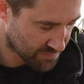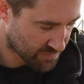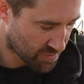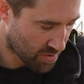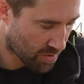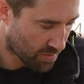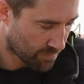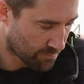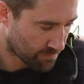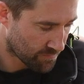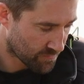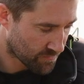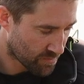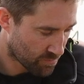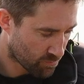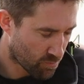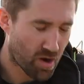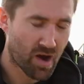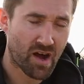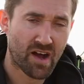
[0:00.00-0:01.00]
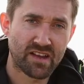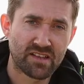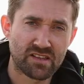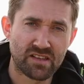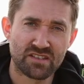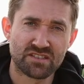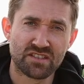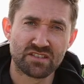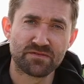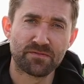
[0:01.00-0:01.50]
have got what I
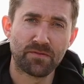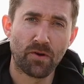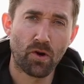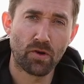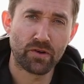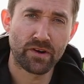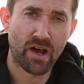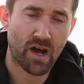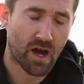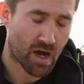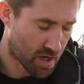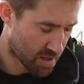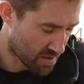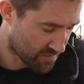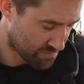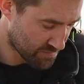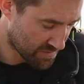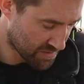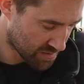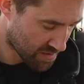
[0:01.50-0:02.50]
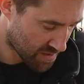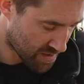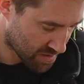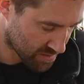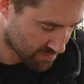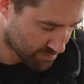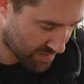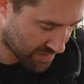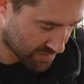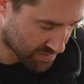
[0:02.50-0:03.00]
class as 4.5mm
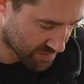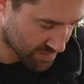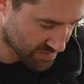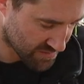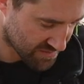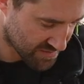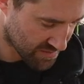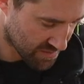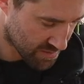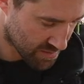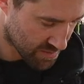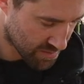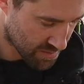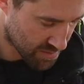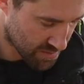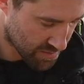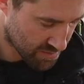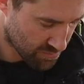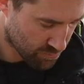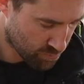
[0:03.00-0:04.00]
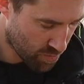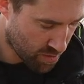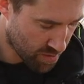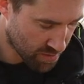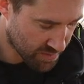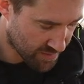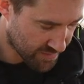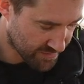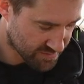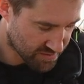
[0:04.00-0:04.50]
hard pellets. Now what I
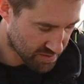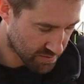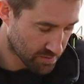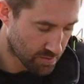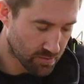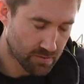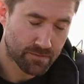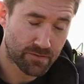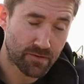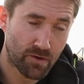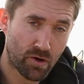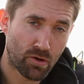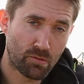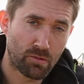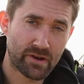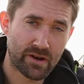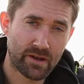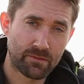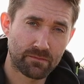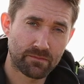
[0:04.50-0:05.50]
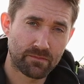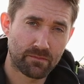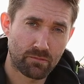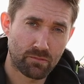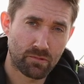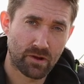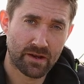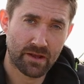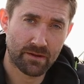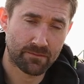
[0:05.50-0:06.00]
like to look for
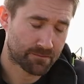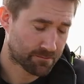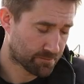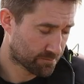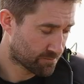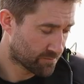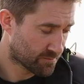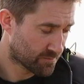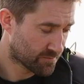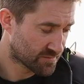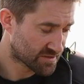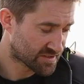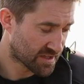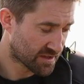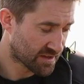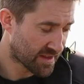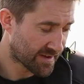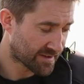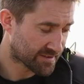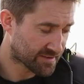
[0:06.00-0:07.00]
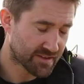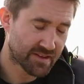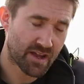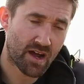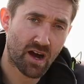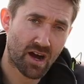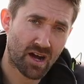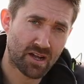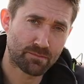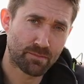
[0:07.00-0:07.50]
when I'm selecting
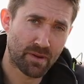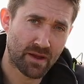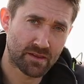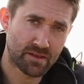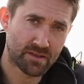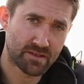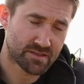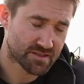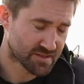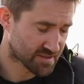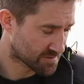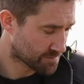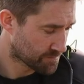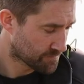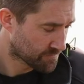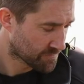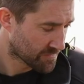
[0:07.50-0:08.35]
hard pellets